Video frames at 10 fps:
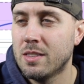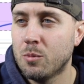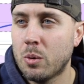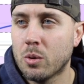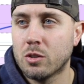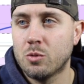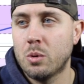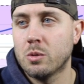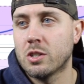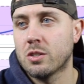We were
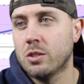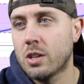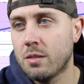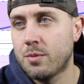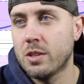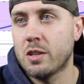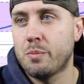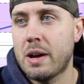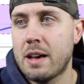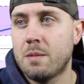just looking for this
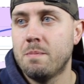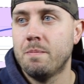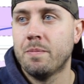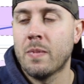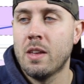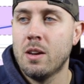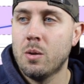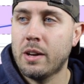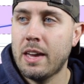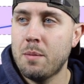bottom,
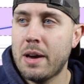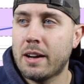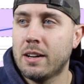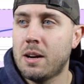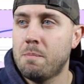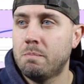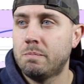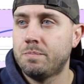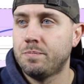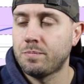came back up.
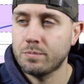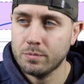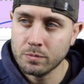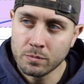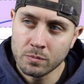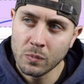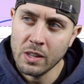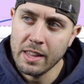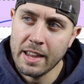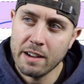
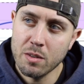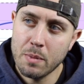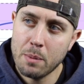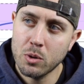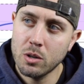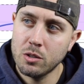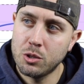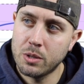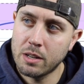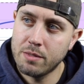And I remember
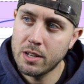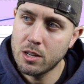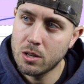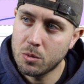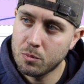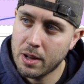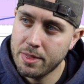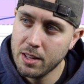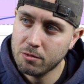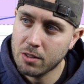doing a video, I
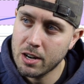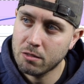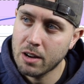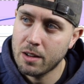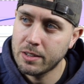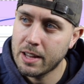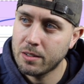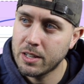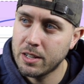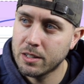think right around
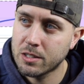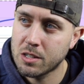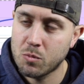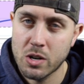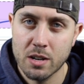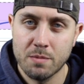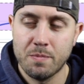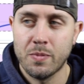down here somewhere.